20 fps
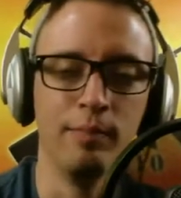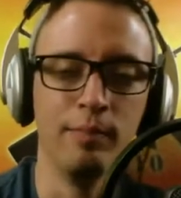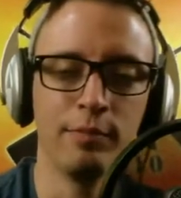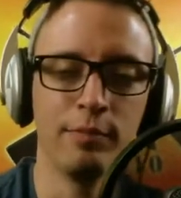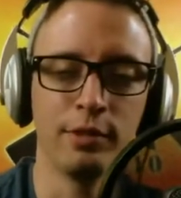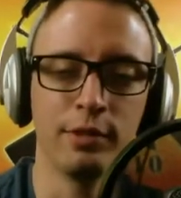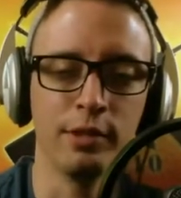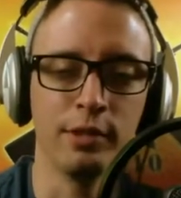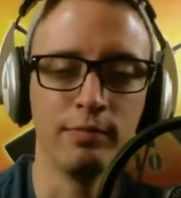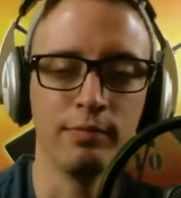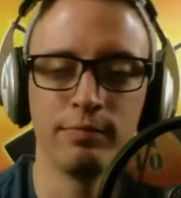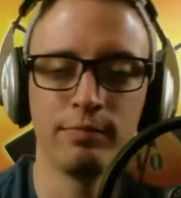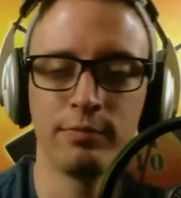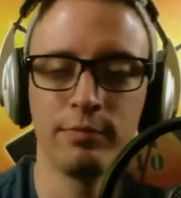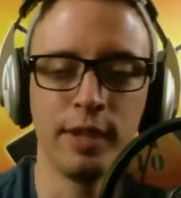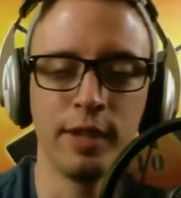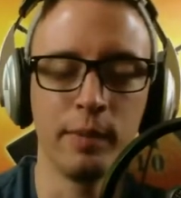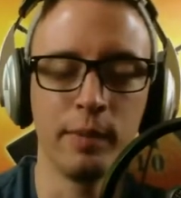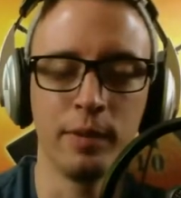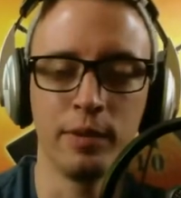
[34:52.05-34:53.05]
for
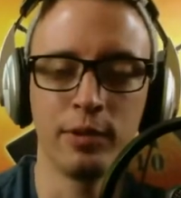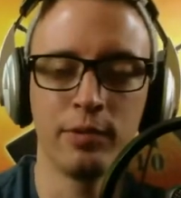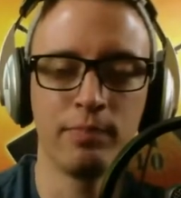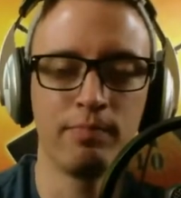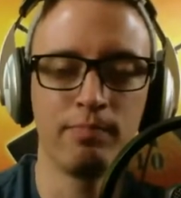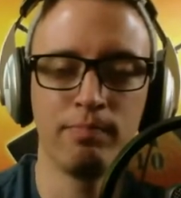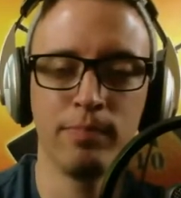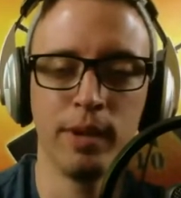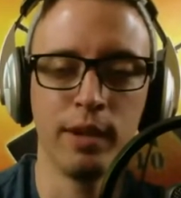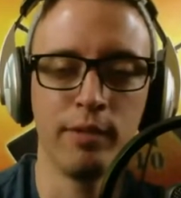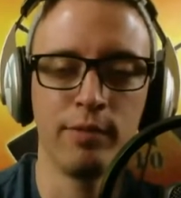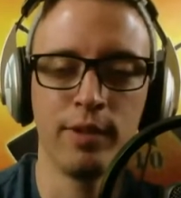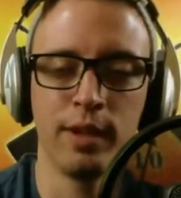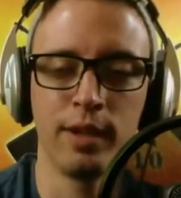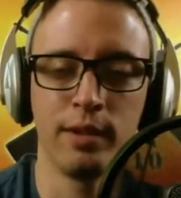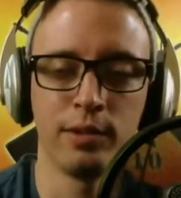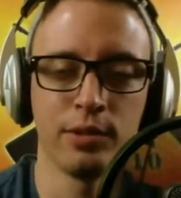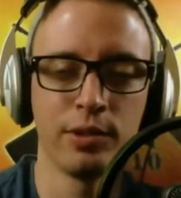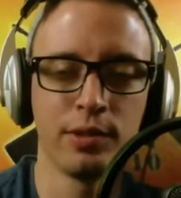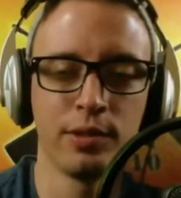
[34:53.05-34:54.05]
famous
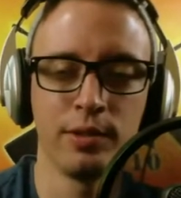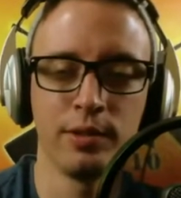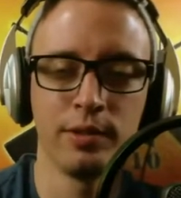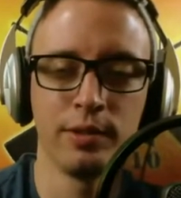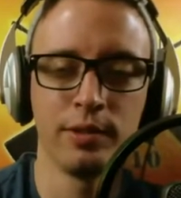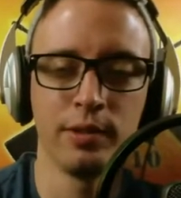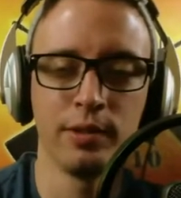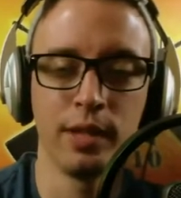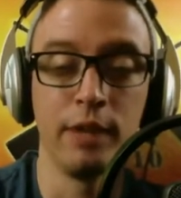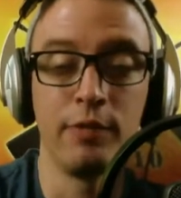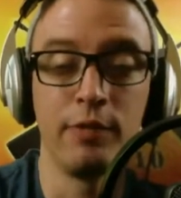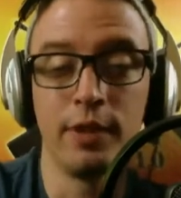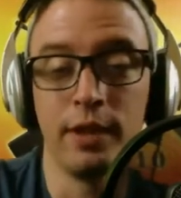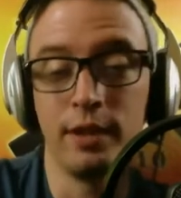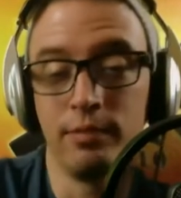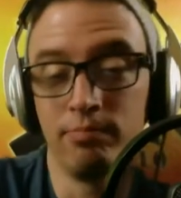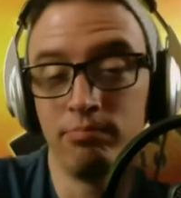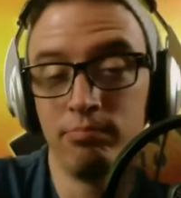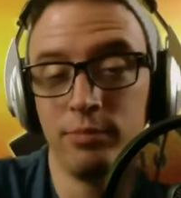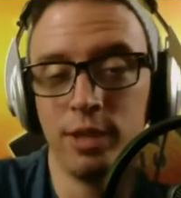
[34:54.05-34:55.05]
pedophiles. If
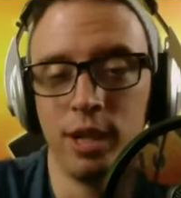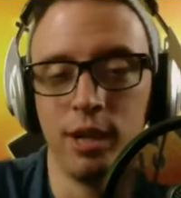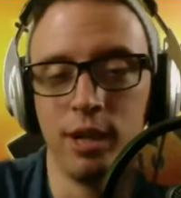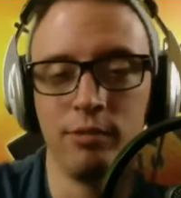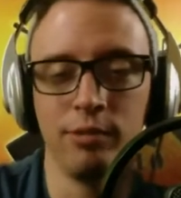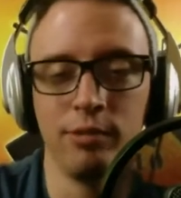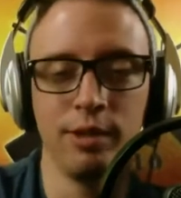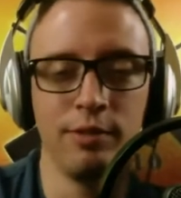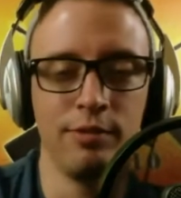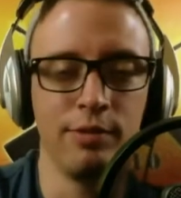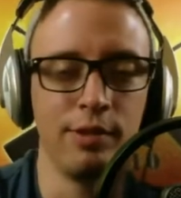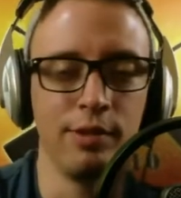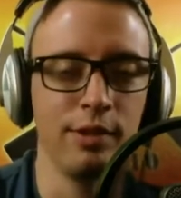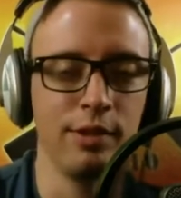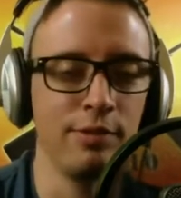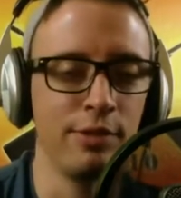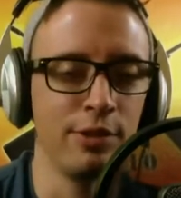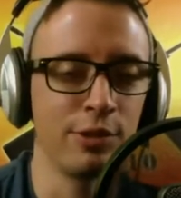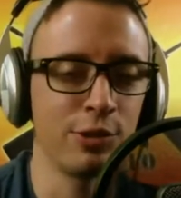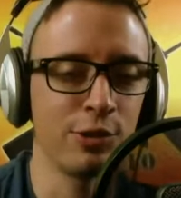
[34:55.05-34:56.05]
he,
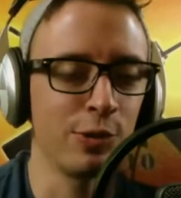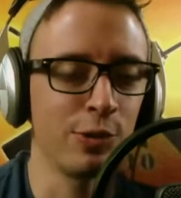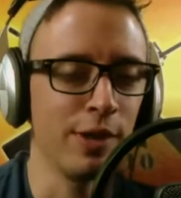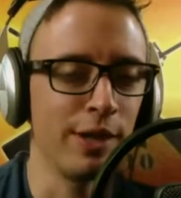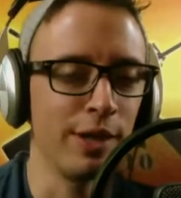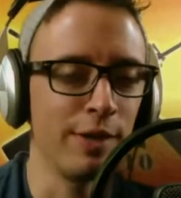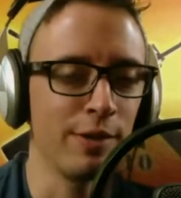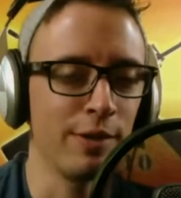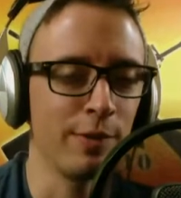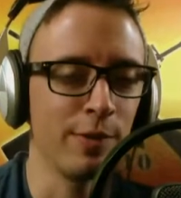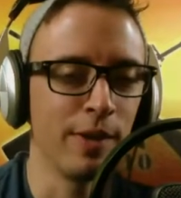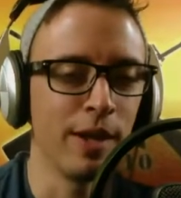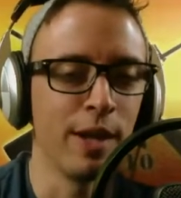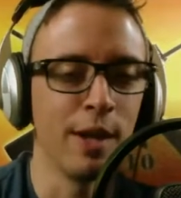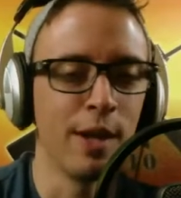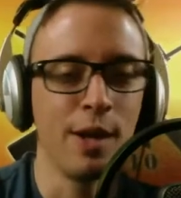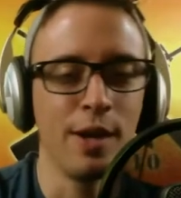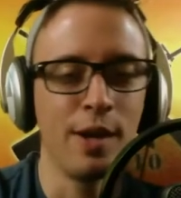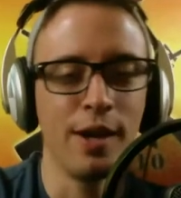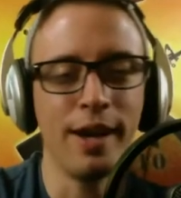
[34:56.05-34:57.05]
if it's true that he was,
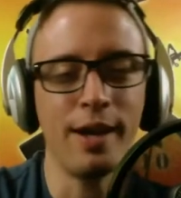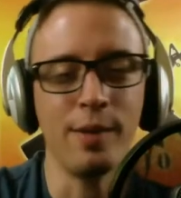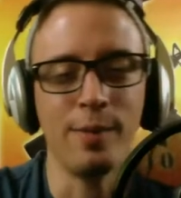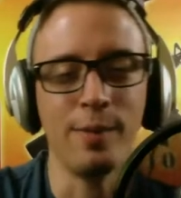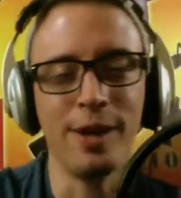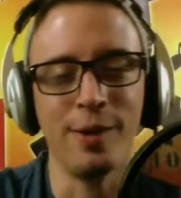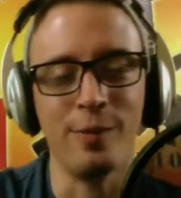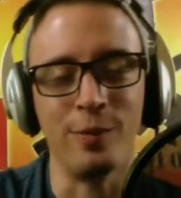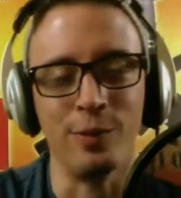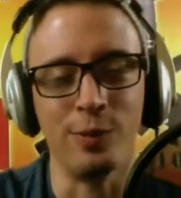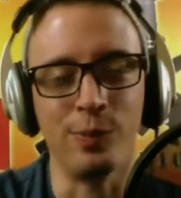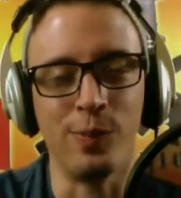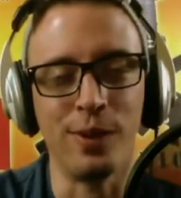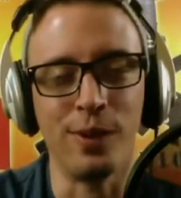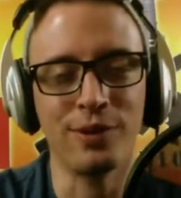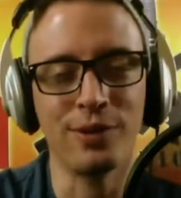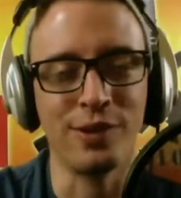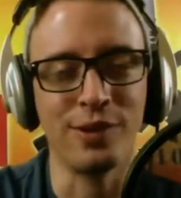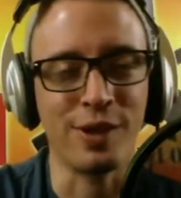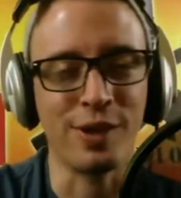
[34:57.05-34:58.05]
Adam Ant was
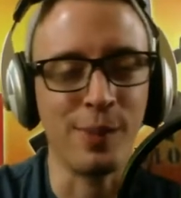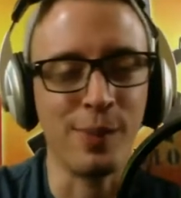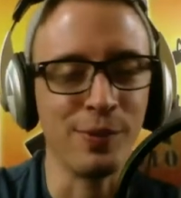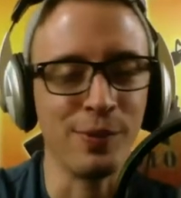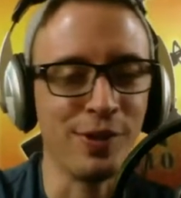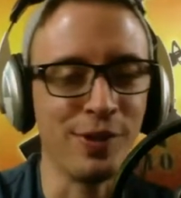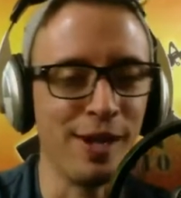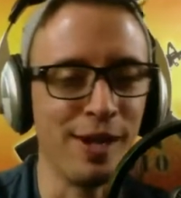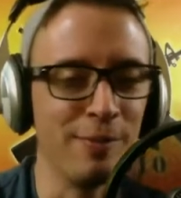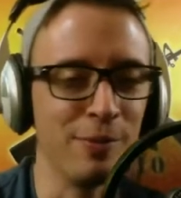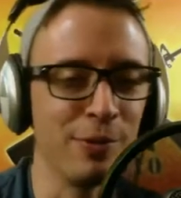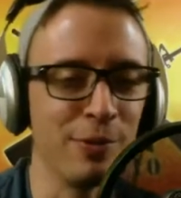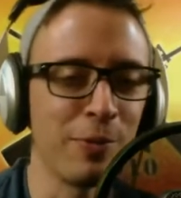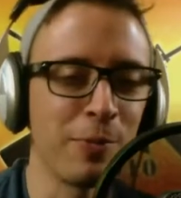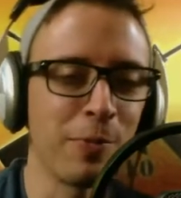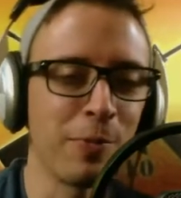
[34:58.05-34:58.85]
busted a couple times,